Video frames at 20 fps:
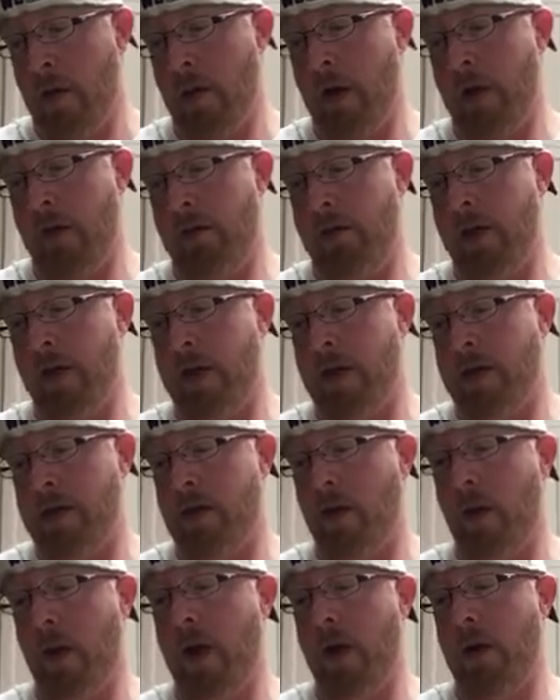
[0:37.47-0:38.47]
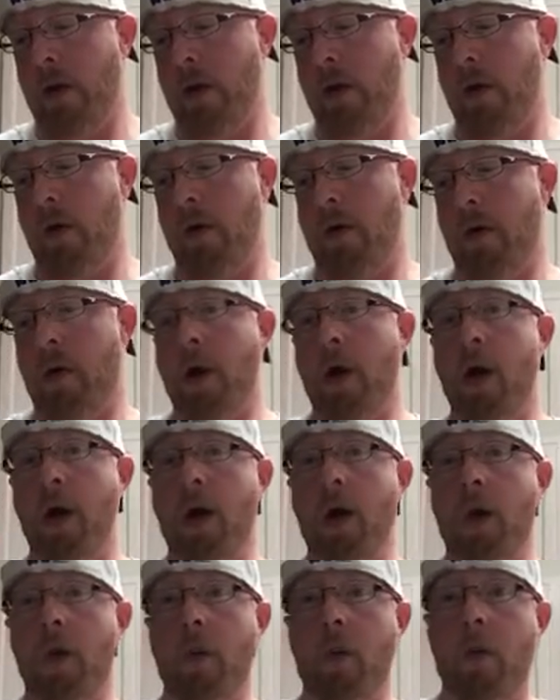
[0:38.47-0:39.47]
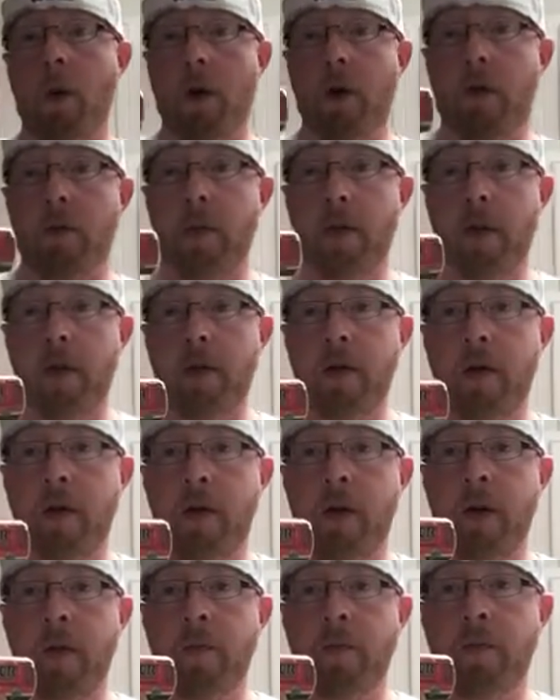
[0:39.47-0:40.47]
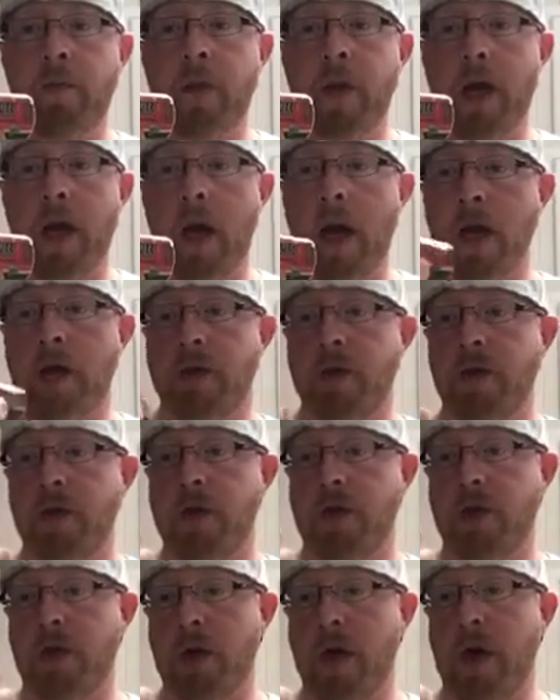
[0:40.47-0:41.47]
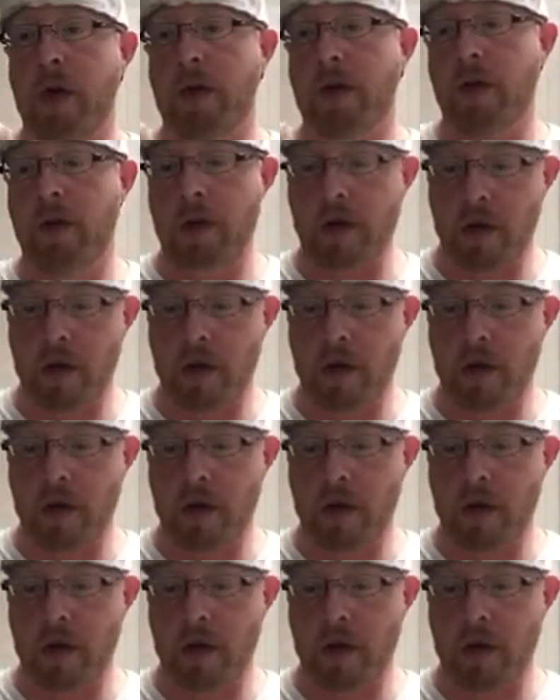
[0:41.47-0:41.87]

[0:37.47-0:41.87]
we have the Tweaker Watermelon, Extra Strength